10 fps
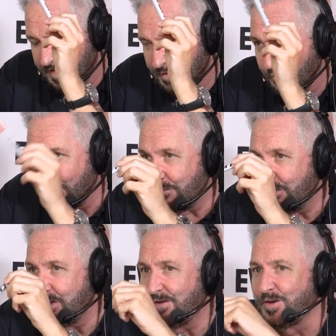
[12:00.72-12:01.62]
And what
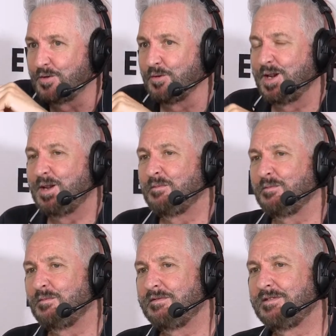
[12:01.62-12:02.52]
would be the
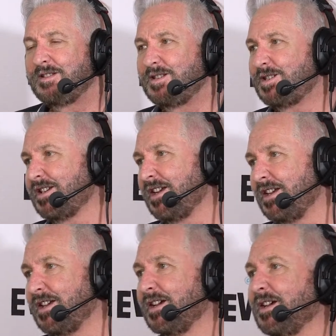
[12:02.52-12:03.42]
dream
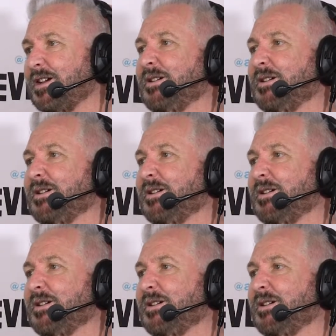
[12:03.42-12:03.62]
singing gig?